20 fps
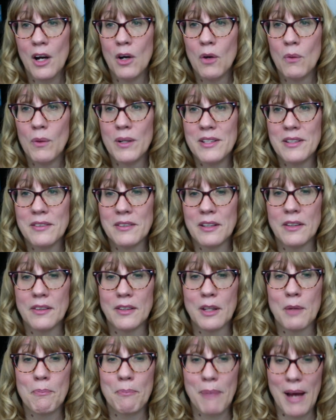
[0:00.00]
which
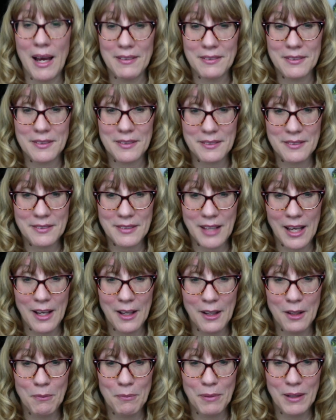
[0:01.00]
isn't the best
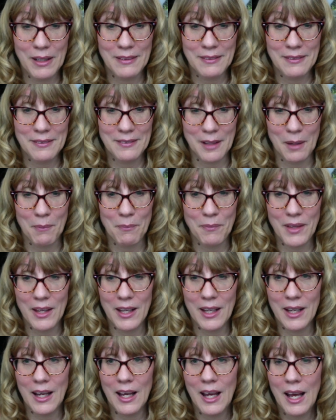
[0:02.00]
sale, but it's
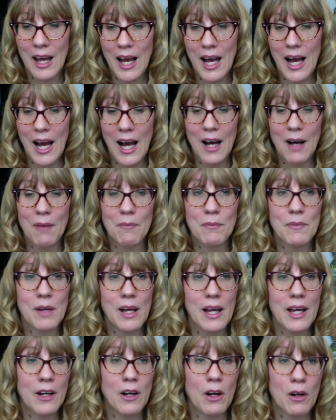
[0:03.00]
something. Um,
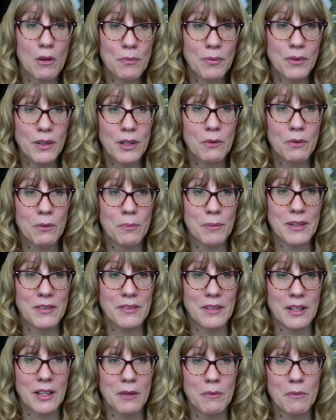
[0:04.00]
and hopefully we'll be
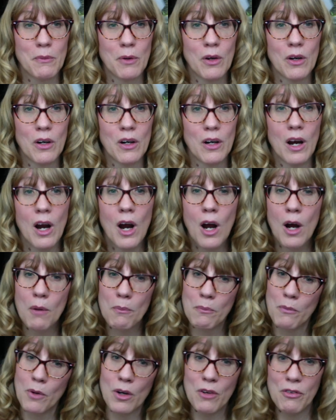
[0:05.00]
seeing more
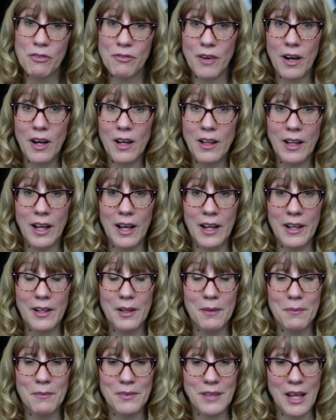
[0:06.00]
more fall
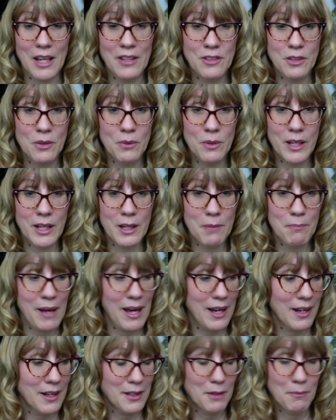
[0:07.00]
items. I do want to get
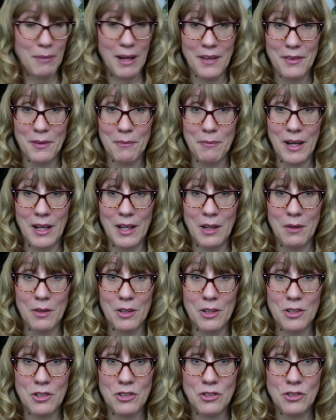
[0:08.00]
back into Bath and Body
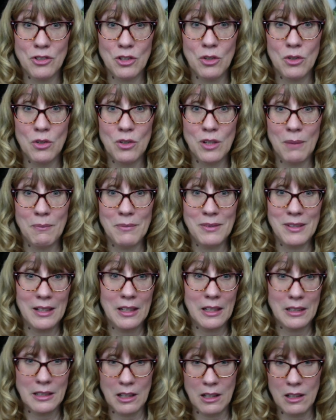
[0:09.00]
Works soon. I'm
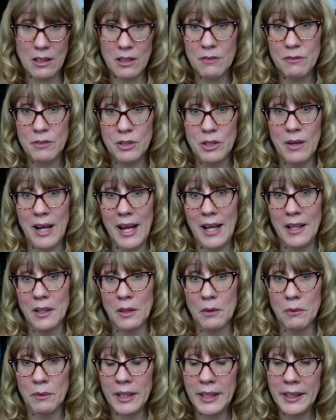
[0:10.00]
seeing a ton of new
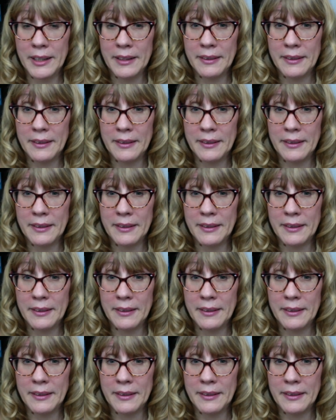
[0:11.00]
Halloween